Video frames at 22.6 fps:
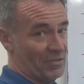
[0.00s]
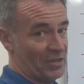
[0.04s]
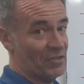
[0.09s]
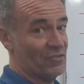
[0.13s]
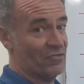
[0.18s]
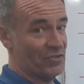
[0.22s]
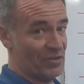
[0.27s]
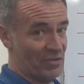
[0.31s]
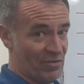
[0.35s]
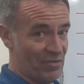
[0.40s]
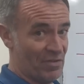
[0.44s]
to
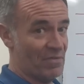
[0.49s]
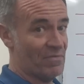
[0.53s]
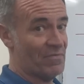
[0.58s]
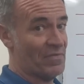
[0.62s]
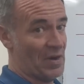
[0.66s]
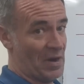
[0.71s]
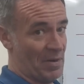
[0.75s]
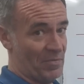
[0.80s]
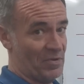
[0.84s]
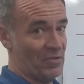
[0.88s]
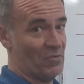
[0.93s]
consider the
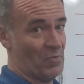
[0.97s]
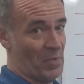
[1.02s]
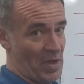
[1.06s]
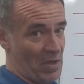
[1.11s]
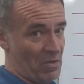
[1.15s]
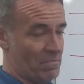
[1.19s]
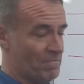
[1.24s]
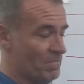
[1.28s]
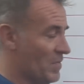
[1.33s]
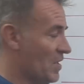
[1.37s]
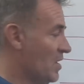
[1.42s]
environment as
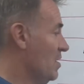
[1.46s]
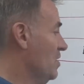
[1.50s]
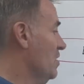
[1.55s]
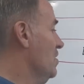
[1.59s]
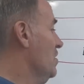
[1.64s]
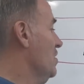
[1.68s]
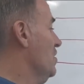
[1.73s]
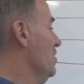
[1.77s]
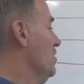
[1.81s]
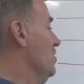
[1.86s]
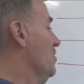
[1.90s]
well.
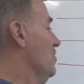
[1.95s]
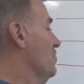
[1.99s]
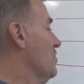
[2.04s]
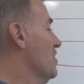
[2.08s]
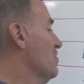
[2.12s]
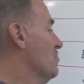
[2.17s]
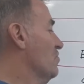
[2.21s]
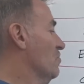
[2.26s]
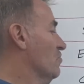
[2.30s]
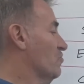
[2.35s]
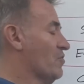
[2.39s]

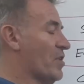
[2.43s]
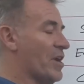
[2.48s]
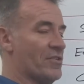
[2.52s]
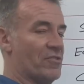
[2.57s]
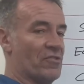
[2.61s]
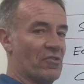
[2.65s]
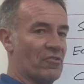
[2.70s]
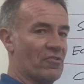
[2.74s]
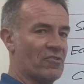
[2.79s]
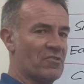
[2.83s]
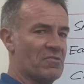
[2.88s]
These old
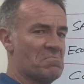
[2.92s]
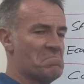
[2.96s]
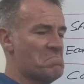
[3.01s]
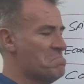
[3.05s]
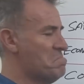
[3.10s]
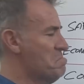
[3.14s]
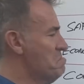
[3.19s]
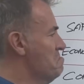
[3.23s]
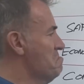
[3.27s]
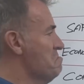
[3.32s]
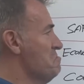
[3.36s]
tractors,
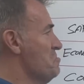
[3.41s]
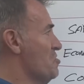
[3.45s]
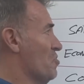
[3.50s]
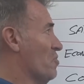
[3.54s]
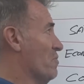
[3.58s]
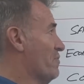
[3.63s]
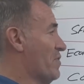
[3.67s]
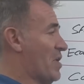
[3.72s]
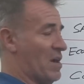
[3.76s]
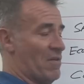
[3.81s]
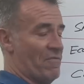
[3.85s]
they're
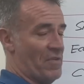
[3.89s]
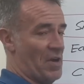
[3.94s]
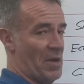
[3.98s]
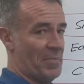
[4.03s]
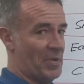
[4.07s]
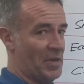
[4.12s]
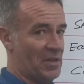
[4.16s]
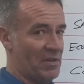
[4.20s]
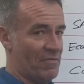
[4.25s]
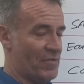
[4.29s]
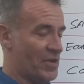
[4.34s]
not very
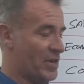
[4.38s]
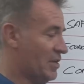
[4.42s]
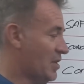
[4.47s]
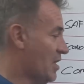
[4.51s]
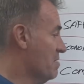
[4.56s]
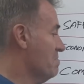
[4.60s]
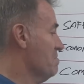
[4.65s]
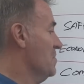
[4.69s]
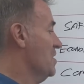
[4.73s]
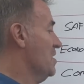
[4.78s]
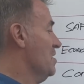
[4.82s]
environmentally friendly.
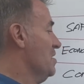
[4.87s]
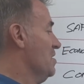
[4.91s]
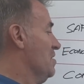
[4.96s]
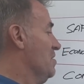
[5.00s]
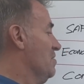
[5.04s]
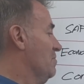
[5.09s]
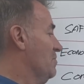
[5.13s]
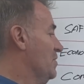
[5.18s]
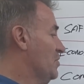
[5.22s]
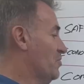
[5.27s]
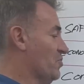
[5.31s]

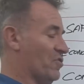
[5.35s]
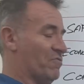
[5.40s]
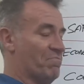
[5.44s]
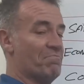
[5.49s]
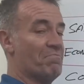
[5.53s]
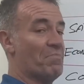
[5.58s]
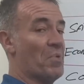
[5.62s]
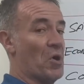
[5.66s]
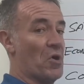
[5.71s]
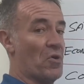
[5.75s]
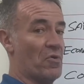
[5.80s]
They just
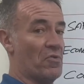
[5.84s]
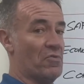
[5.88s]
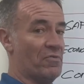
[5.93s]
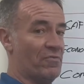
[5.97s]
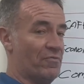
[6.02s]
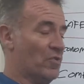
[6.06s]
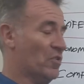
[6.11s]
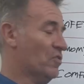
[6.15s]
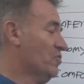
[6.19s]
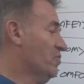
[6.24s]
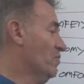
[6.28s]
burn
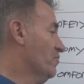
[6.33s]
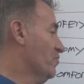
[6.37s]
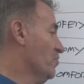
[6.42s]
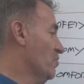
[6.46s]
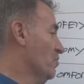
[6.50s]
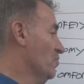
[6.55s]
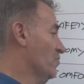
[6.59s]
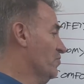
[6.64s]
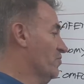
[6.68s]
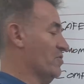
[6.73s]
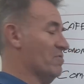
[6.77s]
fossil
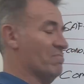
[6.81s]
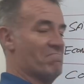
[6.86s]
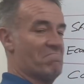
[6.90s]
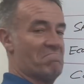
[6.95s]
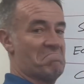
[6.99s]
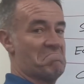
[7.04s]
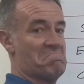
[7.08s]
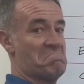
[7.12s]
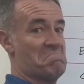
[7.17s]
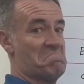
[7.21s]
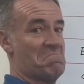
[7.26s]
fuels,
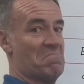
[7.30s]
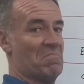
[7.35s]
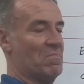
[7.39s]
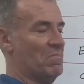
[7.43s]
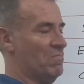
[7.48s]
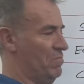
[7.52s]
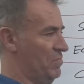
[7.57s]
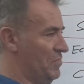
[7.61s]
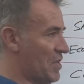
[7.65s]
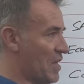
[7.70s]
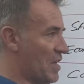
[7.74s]

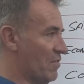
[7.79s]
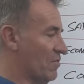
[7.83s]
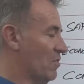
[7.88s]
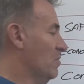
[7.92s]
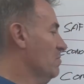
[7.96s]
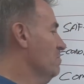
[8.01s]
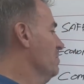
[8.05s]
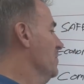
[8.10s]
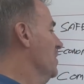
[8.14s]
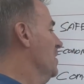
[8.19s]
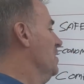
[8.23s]

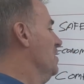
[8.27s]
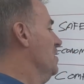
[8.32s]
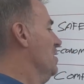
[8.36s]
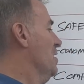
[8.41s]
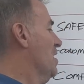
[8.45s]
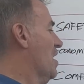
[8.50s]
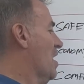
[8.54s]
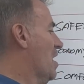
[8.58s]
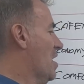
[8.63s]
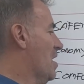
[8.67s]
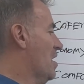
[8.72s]
diesel,
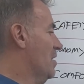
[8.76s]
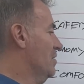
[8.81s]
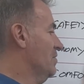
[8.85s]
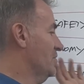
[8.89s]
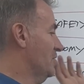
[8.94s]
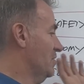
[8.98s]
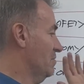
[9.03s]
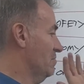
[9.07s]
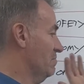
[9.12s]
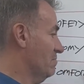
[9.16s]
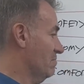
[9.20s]
and
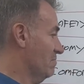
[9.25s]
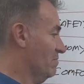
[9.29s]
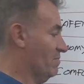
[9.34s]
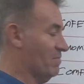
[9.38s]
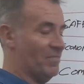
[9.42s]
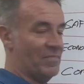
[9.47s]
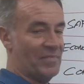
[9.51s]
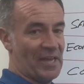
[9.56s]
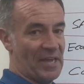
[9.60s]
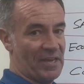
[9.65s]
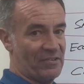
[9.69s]

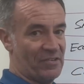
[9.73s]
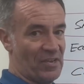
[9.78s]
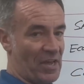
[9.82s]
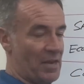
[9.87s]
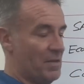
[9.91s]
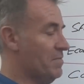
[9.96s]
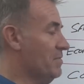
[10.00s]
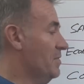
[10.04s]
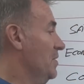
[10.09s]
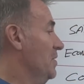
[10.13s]
that's it.